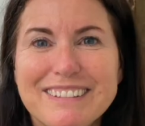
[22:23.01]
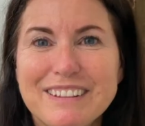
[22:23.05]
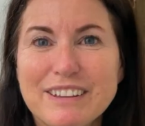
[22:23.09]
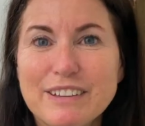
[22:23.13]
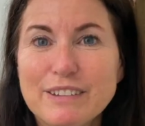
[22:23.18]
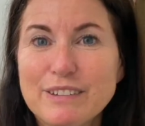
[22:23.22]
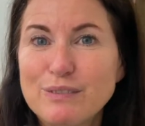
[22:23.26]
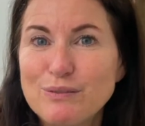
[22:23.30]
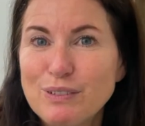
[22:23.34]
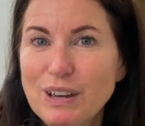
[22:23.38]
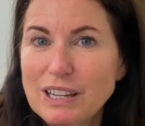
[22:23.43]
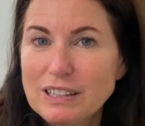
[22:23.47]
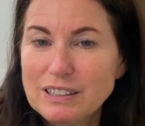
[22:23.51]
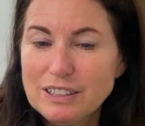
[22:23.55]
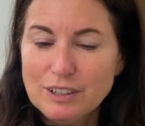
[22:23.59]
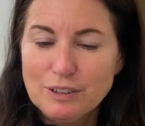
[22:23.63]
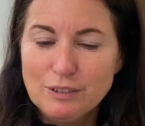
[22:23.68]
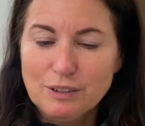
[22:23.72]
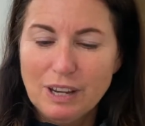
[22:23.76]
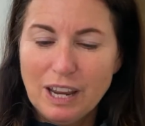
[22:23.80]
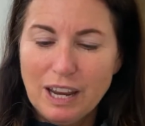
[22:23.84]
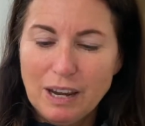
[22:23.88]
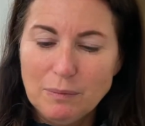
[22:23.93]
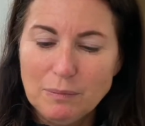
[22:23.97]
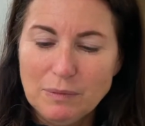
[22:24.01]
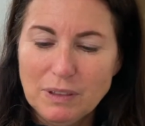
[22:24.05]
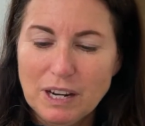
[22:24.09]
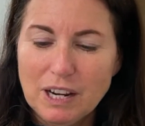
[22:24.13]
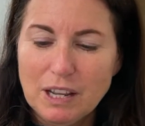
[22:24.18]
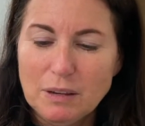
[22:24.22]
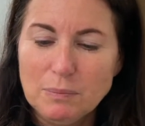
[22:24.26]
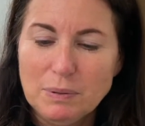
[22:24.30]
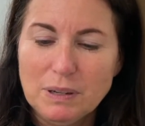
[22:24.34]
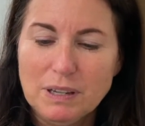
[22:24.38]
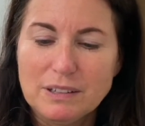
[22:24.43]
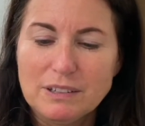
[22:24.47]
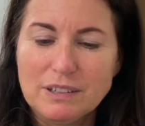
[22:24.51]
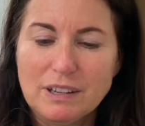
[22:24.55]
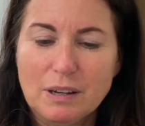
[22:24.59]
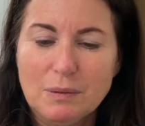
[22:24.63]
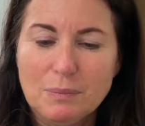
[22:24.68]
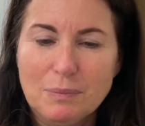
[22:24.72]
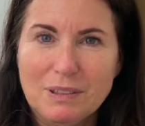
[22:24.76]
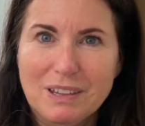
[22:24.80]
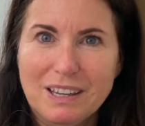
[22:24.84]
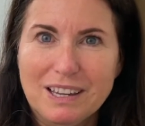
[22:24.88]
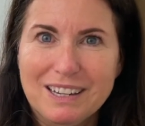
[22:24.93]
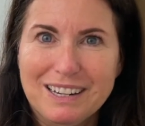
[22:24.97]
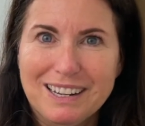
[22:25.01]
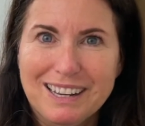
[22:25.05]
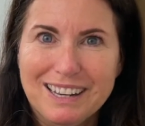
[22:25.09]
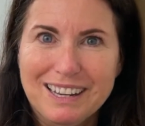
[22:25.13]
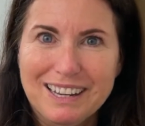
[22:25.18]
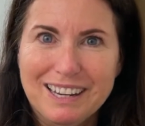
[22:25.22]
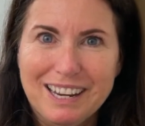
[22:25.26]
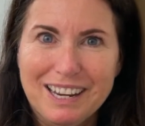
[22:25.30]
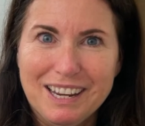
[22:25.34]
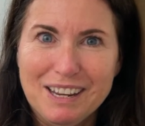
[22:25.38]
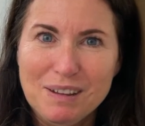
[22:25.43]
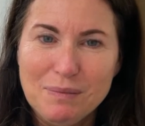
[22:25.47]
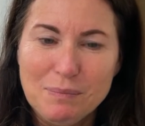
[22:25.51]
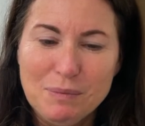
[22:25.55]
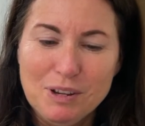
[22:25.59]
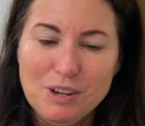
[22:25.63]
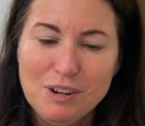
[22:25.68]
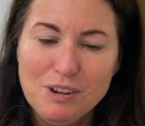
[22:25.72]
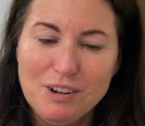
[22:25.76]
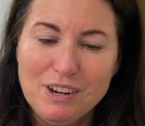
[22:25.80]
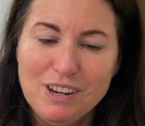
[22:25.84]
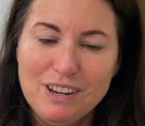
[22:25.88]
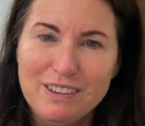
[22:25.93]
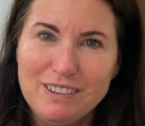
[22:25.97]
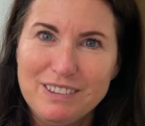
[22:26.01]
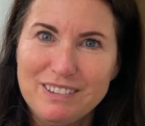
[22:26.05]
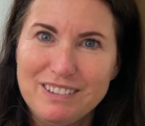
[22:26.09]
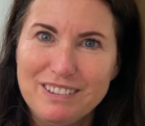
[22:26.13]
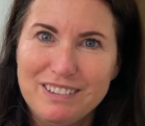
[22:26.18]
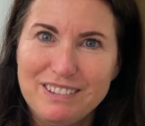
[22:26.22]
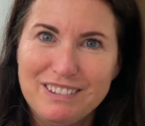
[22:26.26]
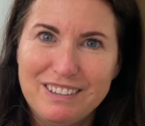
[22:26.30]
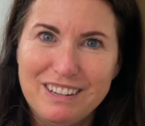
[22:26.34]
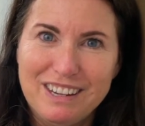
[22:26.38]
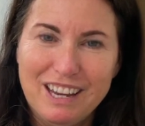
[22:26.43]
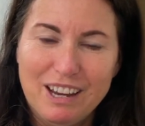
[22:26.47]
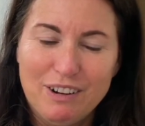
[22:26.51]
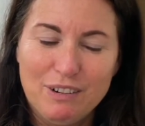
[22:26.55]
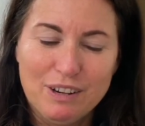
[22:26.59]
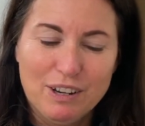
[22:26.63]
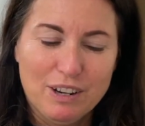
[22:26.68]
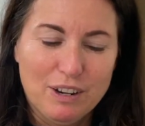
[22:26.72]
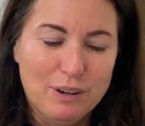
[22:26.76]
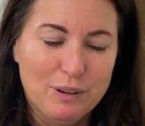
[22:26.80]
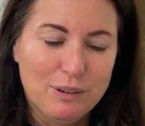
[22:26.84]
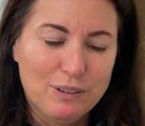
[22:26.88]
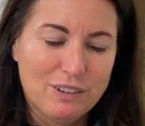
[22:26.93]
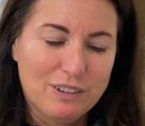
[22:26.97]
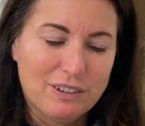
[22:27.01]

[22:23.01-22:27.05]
This fun little game that I picked up that I am curious to see how it goes.